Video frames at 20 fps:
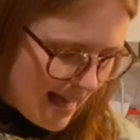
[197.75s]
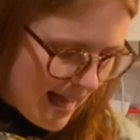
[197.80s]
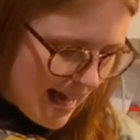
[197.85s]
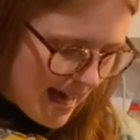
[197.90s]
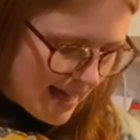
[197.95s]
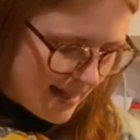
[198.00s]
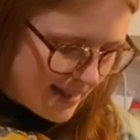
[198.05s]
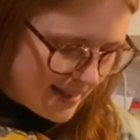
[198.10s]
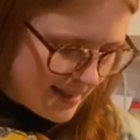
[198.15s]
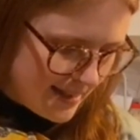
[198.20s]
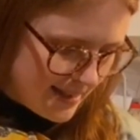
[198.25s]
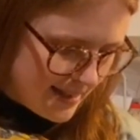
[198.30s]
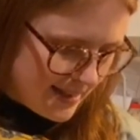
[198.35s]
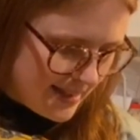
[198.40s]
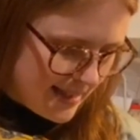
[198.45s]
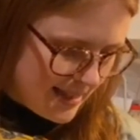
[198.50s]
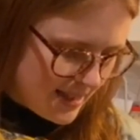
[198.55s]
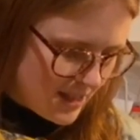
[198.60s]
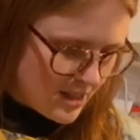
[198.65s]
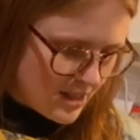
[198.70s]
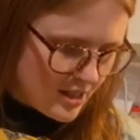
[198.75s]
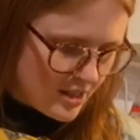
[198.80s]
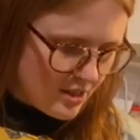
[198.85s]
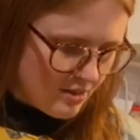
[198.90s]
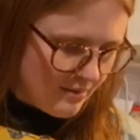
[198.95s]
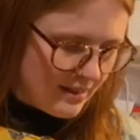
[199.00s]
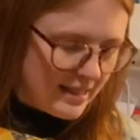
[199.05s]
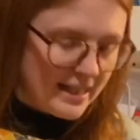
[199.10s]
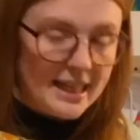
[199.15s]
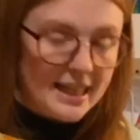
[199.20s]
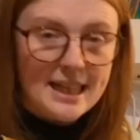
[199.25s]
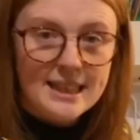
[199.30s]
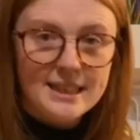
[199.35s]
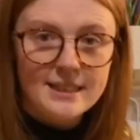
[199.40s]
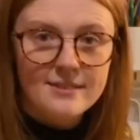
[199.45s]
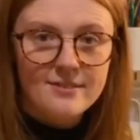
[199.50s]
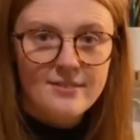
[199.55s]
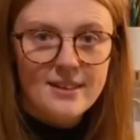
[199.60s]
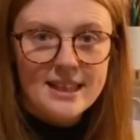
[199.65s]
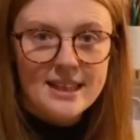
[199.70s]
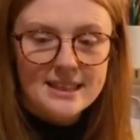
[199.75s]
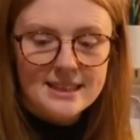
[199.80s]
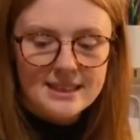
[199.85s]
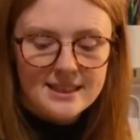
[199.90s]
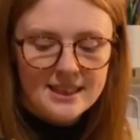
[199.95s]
and it's just a really nice fit.